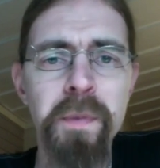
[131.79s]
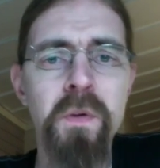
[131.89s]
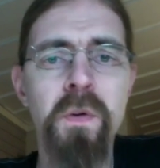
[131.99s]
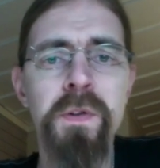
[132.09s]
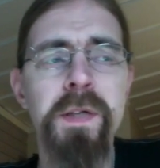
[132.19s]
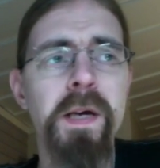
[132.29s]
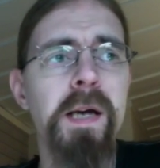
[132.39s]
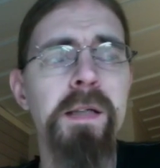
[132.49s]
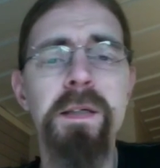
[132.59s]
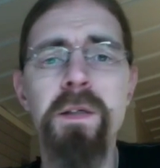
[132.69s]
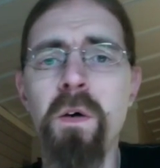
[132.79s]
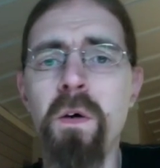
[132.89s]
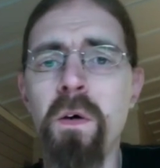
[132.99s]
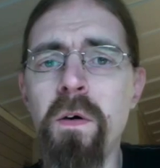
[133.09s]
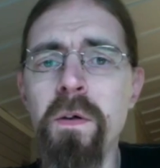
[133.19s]
because I had
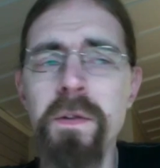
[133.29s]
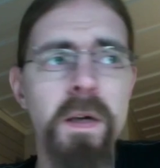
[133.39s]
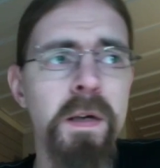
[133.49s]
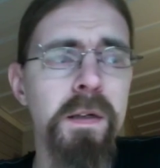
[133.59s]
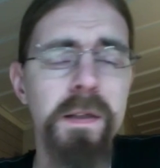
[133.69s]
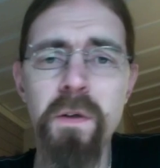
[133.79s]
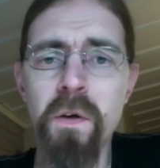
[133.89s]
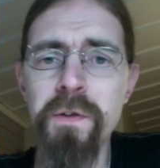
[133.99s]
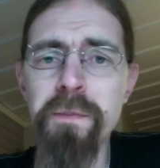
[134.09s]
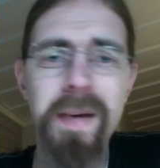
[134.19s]
guitars